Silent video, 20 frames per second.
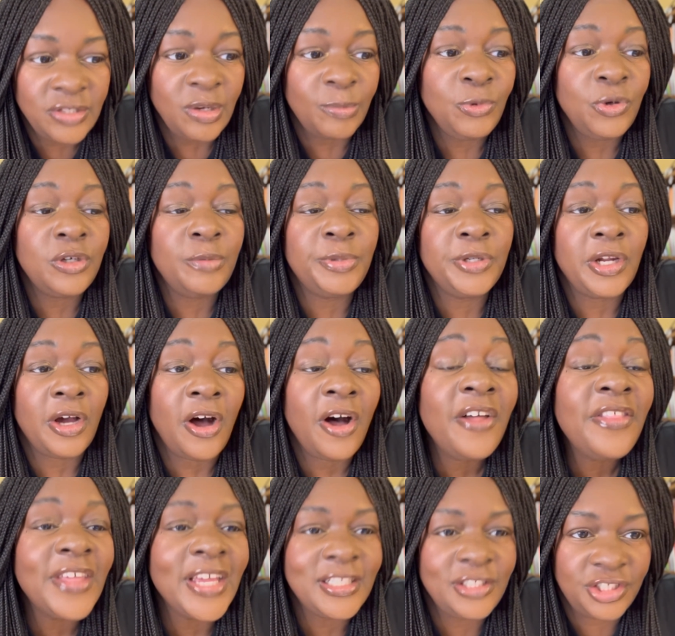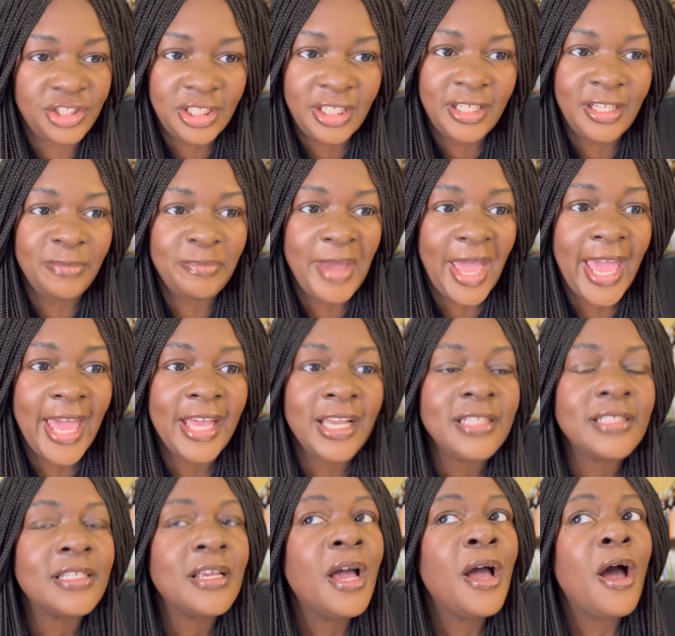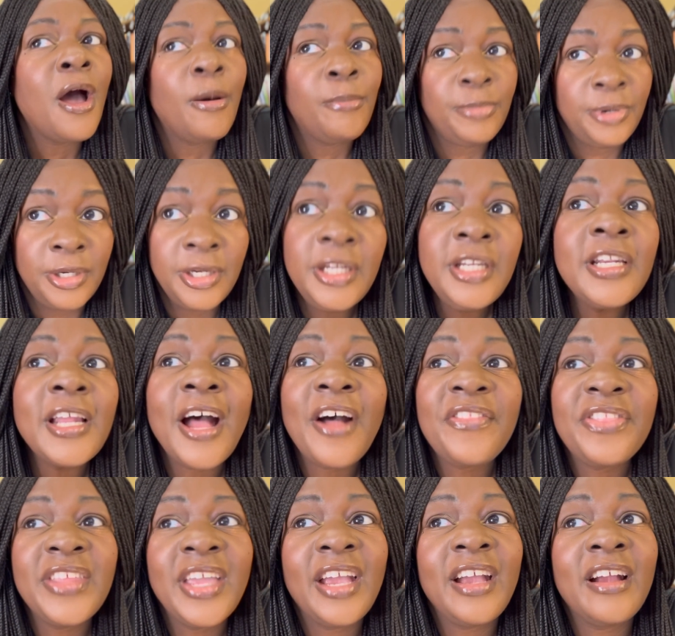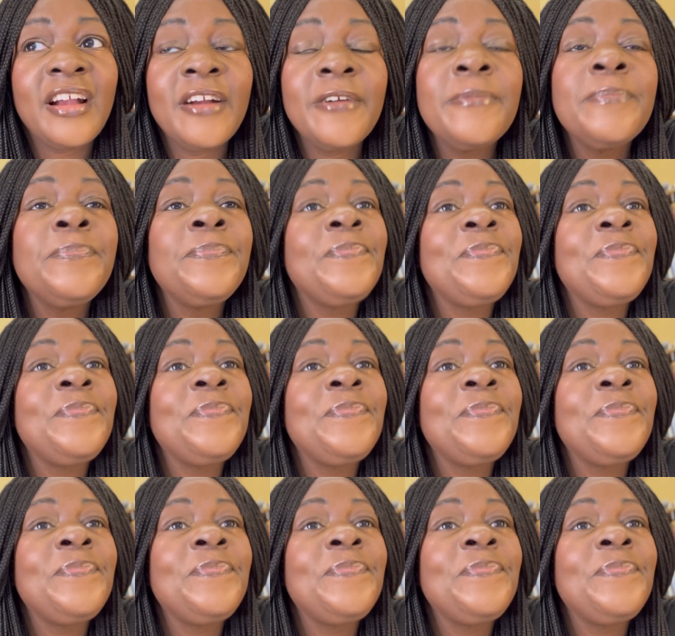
so I'm going to put all that shit in bags, put it out there,